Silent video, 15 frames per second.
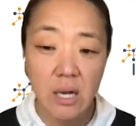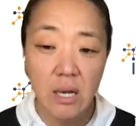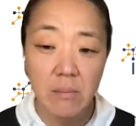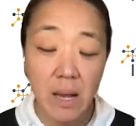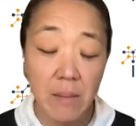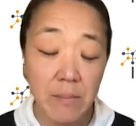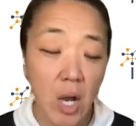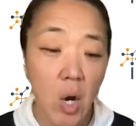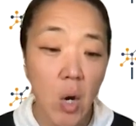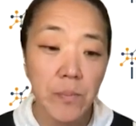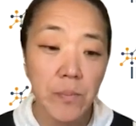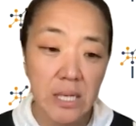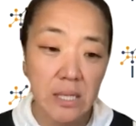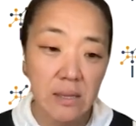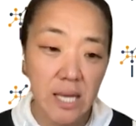I'm
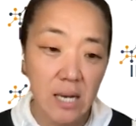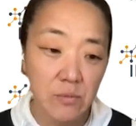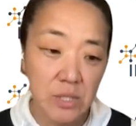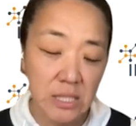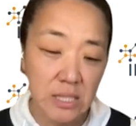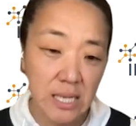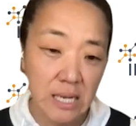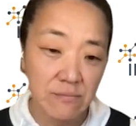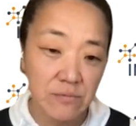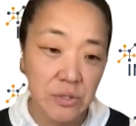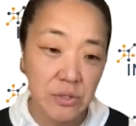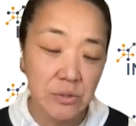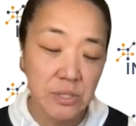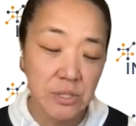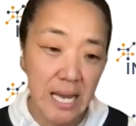hoping that we can have
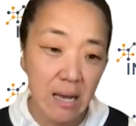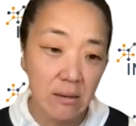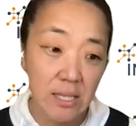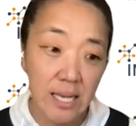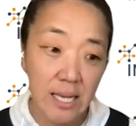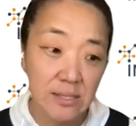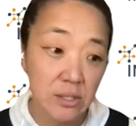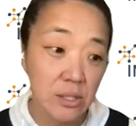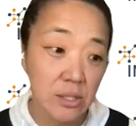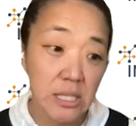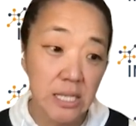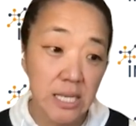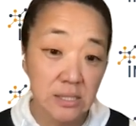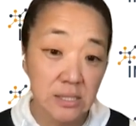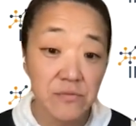news out as
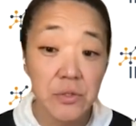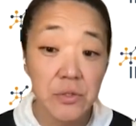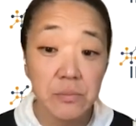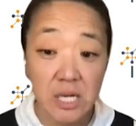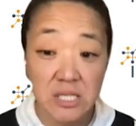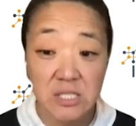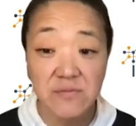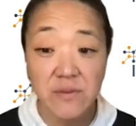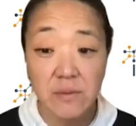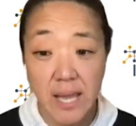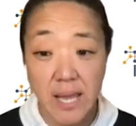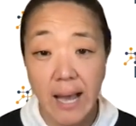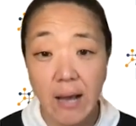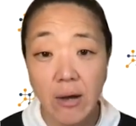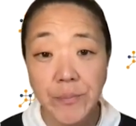early as a few months from
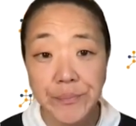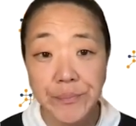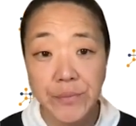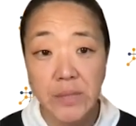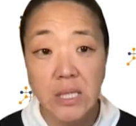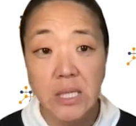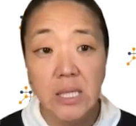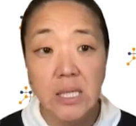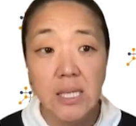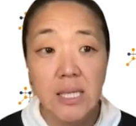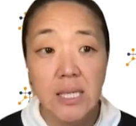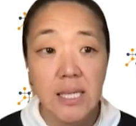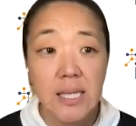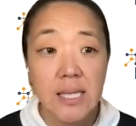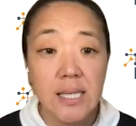now.
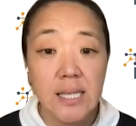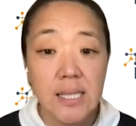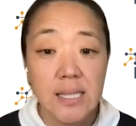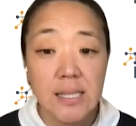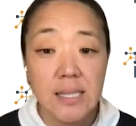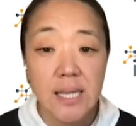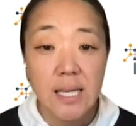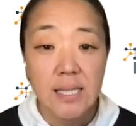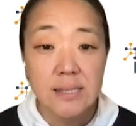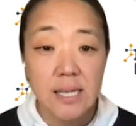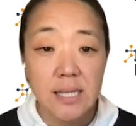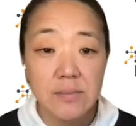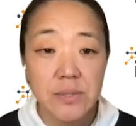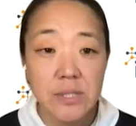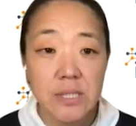Next
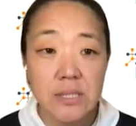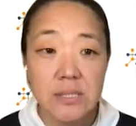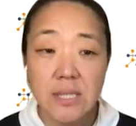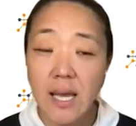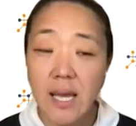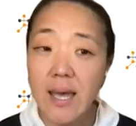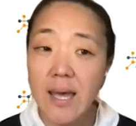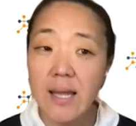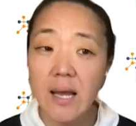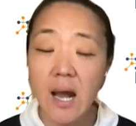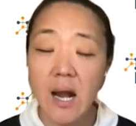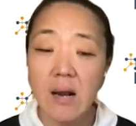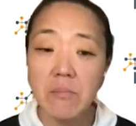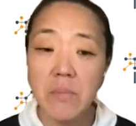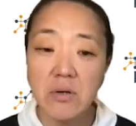slide, please. And
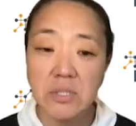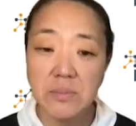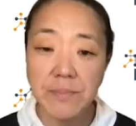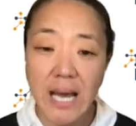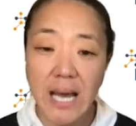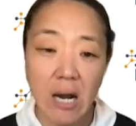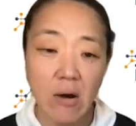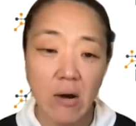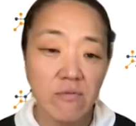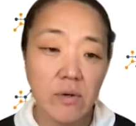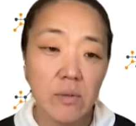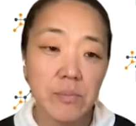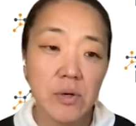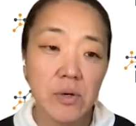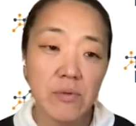our most
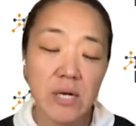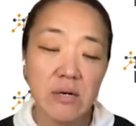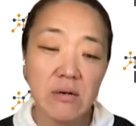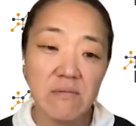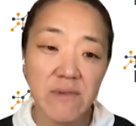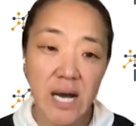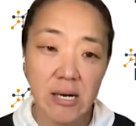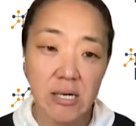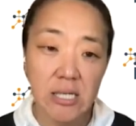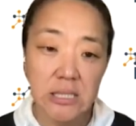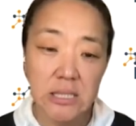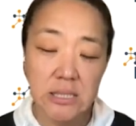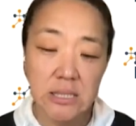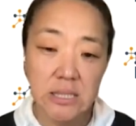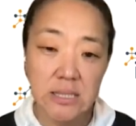powerful perennial virus,
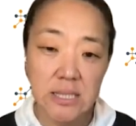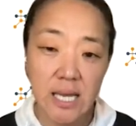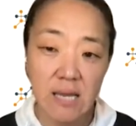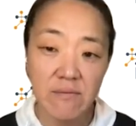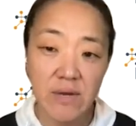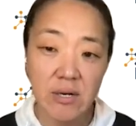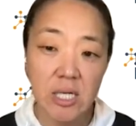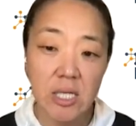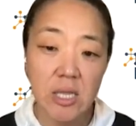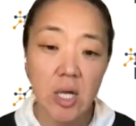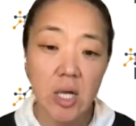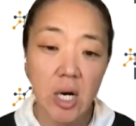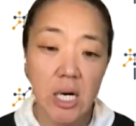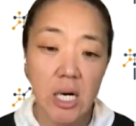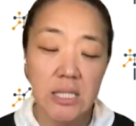this is a very
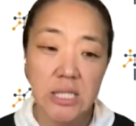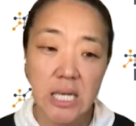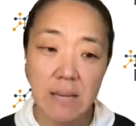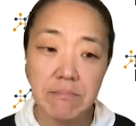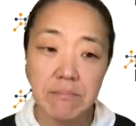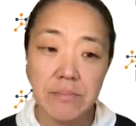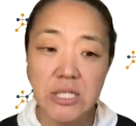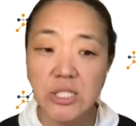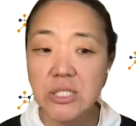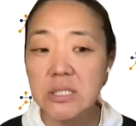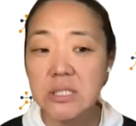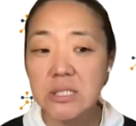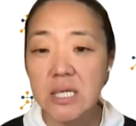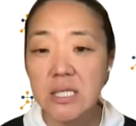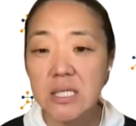large, ambitious
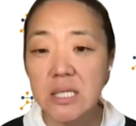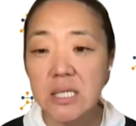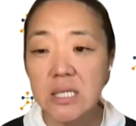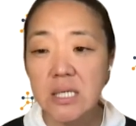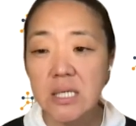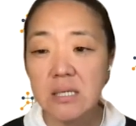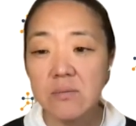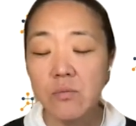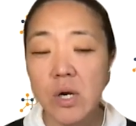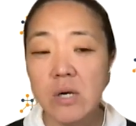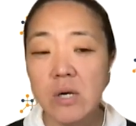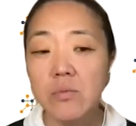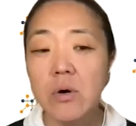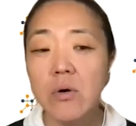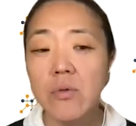study in
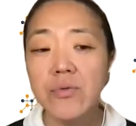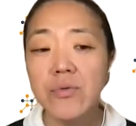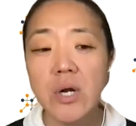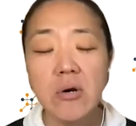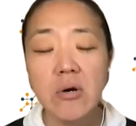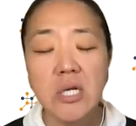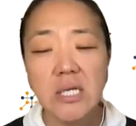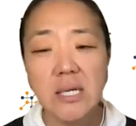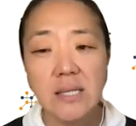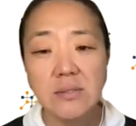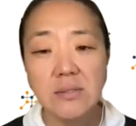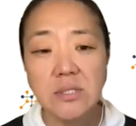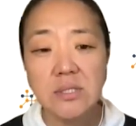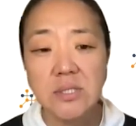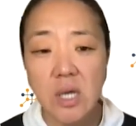where we'll throw it
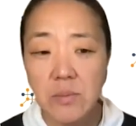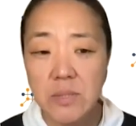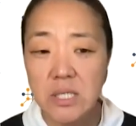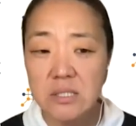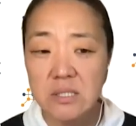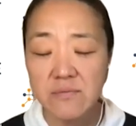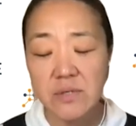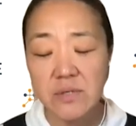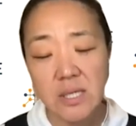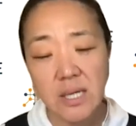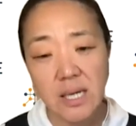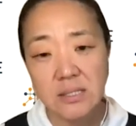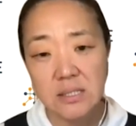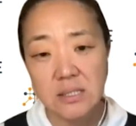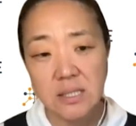against so many different
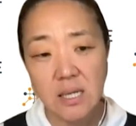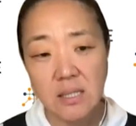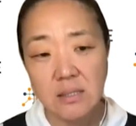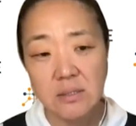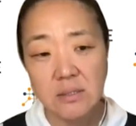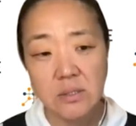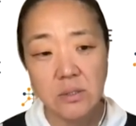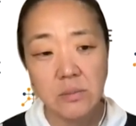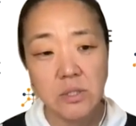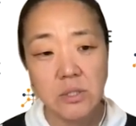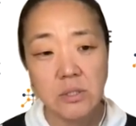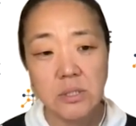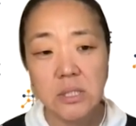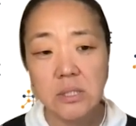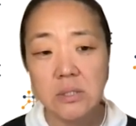kinds of solid
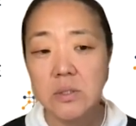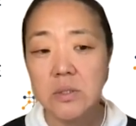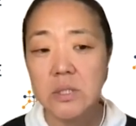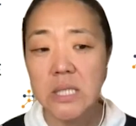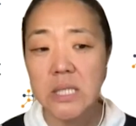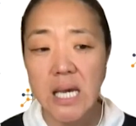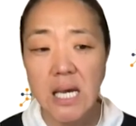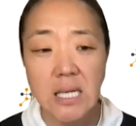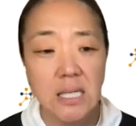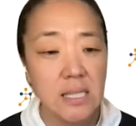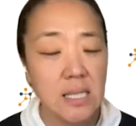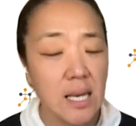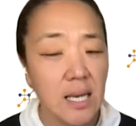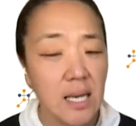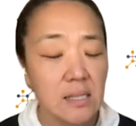tumors, including head and
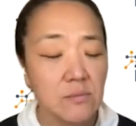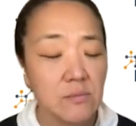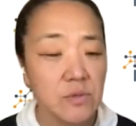neck.